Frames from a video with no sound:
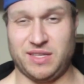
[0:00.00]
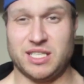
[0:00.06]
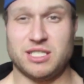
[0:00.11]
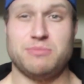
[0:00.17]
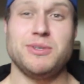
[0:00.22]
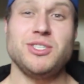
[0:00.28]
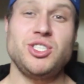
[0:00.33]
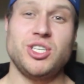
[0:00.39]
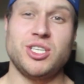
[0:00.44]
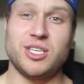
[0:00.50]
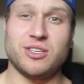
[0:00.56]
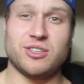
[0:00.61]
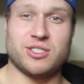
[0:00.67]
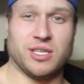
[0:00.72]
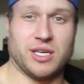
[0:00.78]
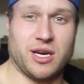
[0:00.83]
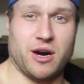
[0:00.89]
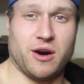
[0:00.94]
Especially
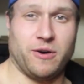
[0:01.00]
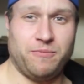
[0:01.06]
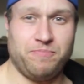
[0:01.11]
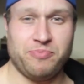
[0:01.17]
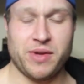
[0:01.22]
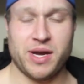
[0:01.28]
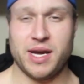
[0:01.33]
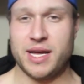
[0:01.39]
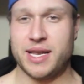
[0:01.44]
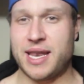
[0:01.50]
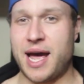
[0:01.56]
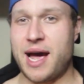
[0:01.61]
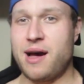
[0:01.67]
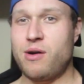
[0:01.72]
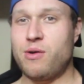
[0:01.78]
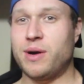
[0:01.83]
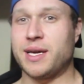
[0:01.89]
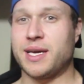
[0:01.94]
years ago. Now,